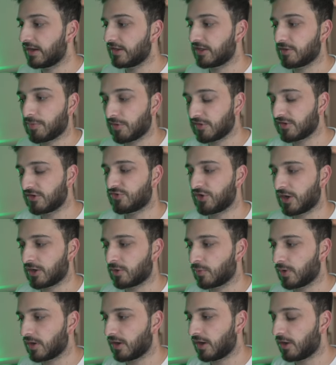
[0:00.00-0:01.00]
deposit
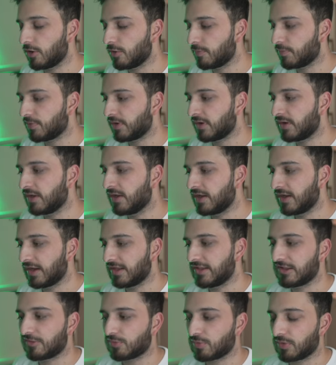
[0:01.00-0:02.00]
channel will open,
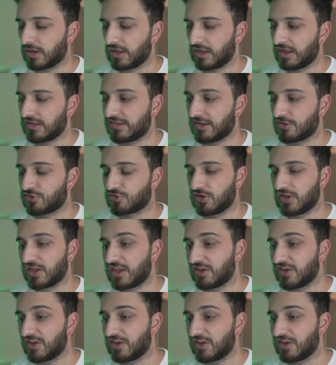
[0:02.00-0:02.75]
and this will essentially